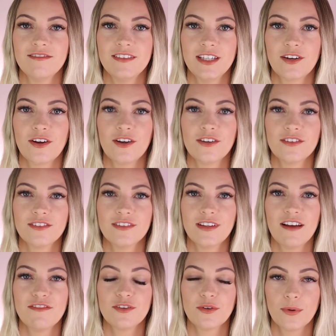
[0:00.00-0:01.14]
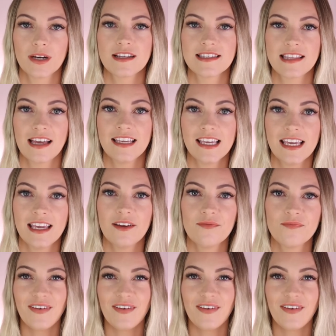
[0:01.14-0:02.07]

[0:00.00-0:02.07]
you know, life threw at us that year.